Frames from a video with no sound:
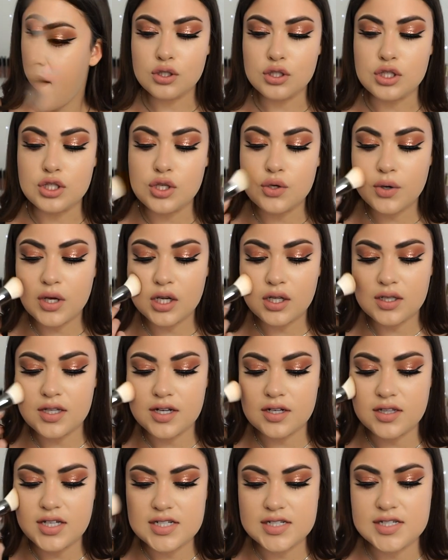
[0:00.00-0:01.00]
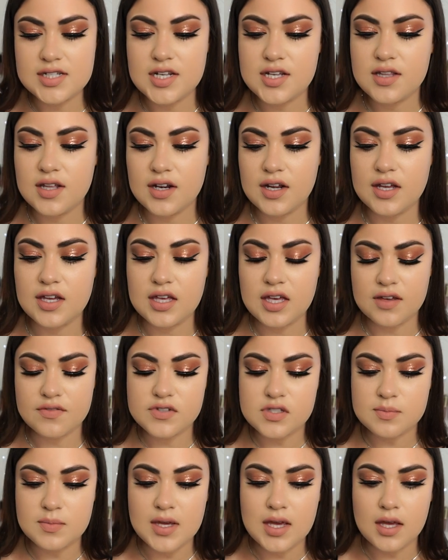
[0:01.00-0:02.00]
You can clearly see that it
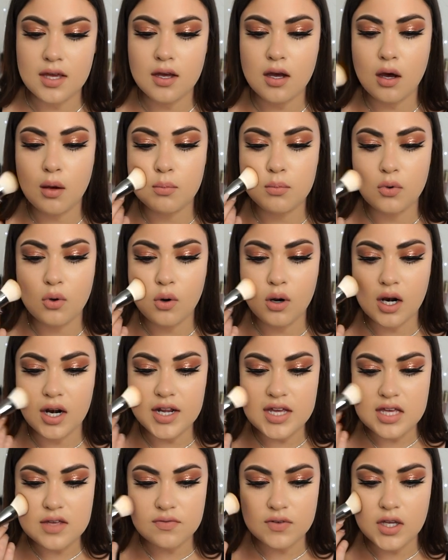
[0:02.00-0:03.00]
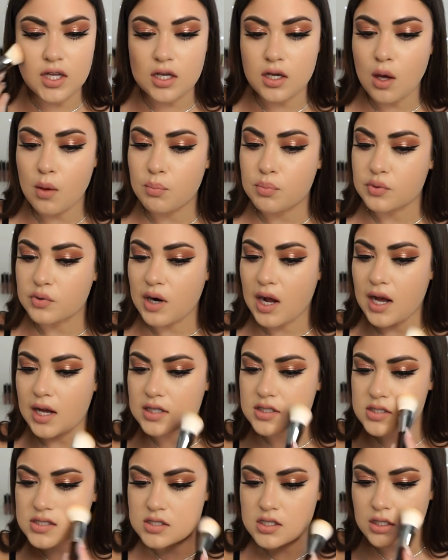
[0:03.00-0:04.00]
gives me a more even
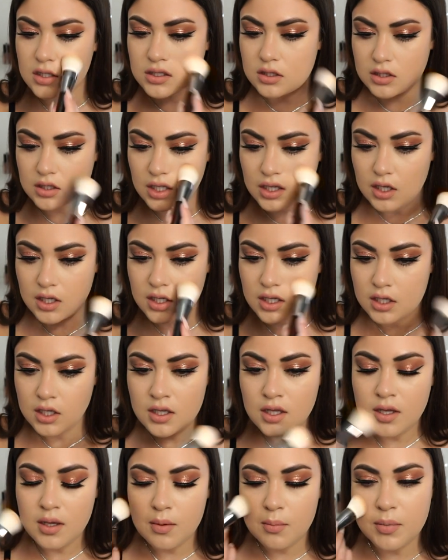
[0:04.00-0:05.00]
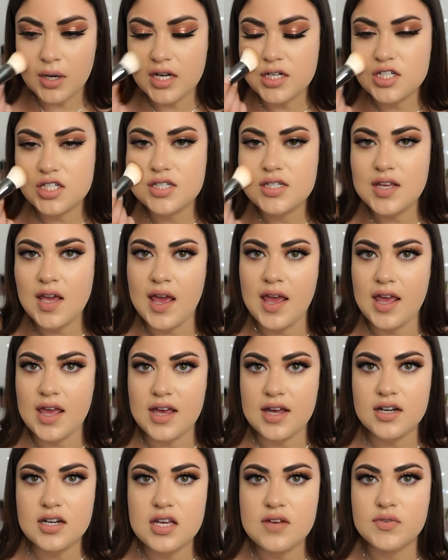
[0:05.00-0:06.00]
bronzed look, but I just
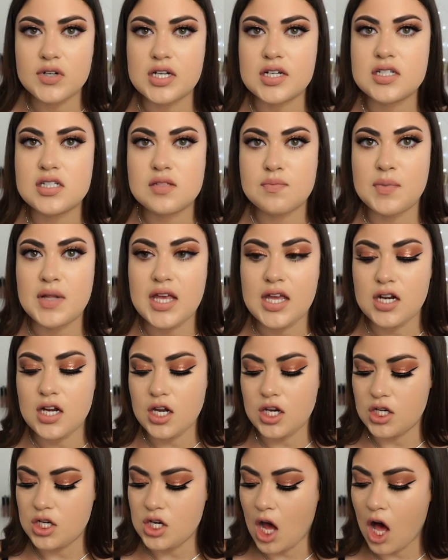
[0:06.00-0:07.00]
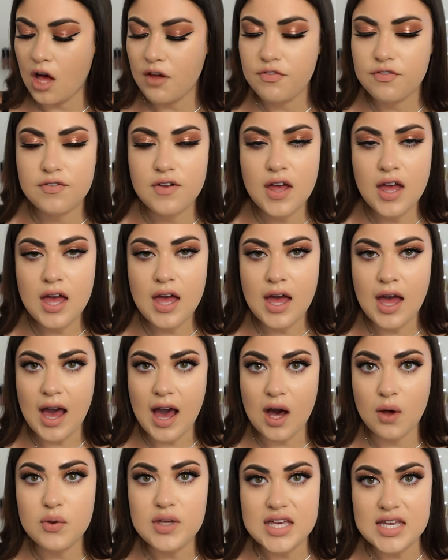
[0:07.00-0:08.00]
can't even explain enough
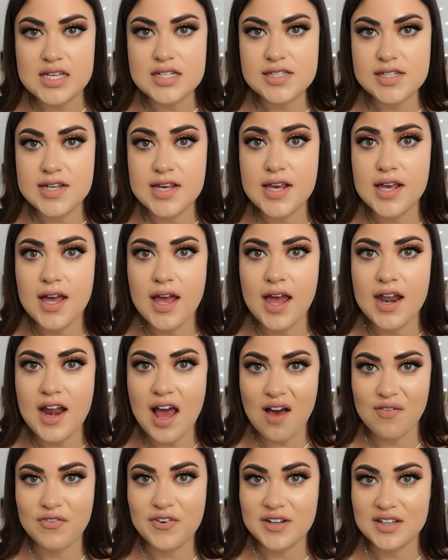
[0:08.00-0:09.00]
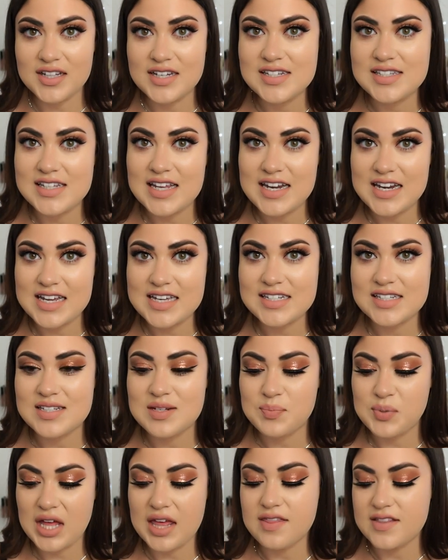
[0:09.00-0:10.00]
how easy and effortless it is to
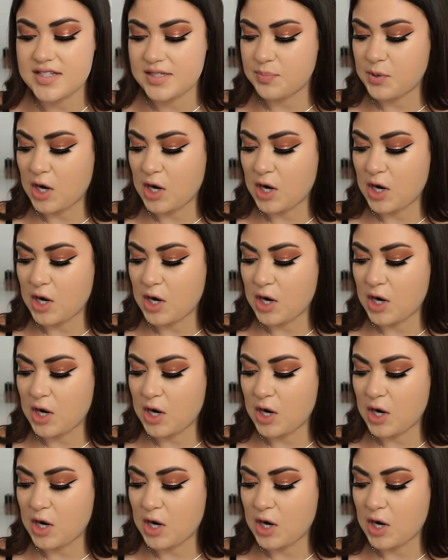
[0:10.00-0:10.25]
blend this